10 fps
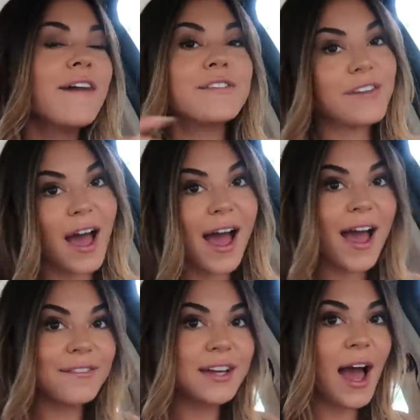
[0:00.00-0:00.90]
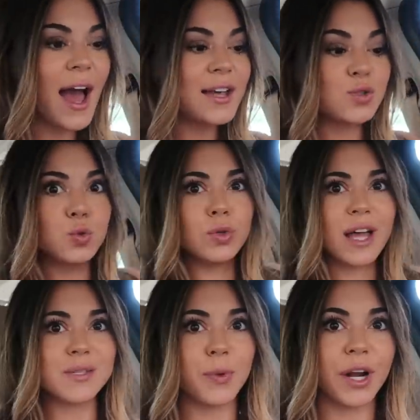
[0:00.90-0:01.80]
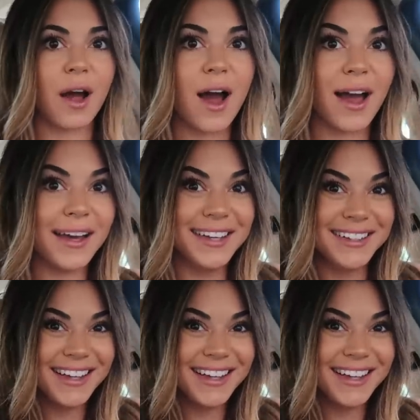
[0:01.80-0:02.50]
Five Guys. Ooh, that's burning hot.